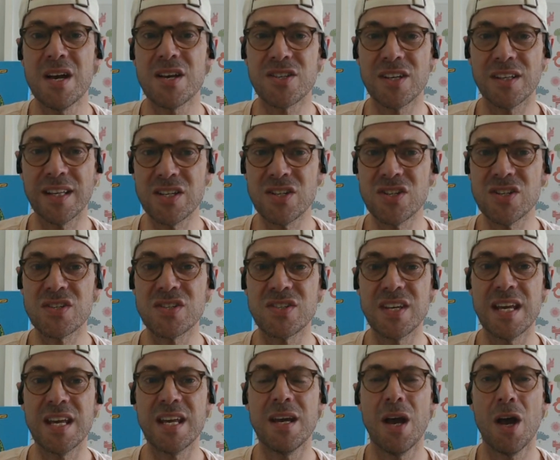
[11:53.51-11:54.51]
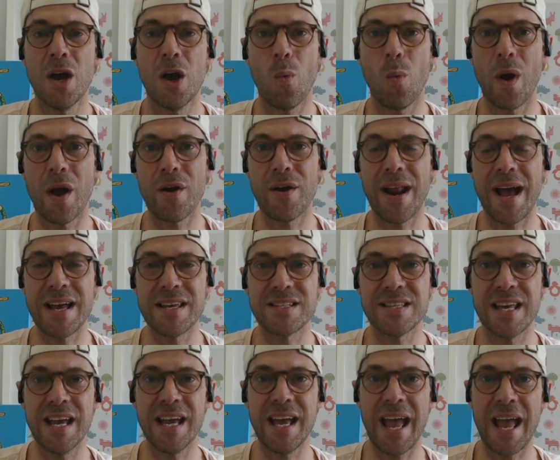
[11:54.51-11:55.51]
So let's just see where it has
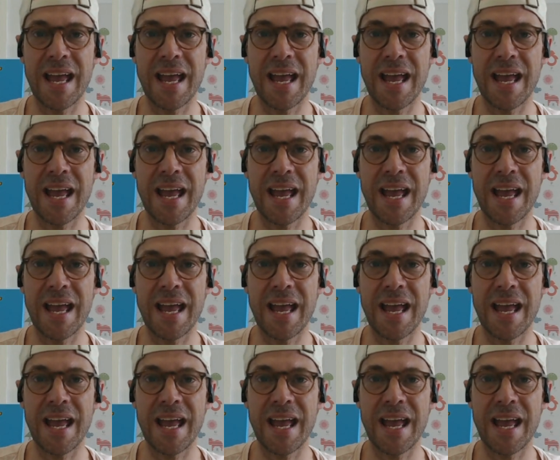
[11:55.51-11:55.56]
there.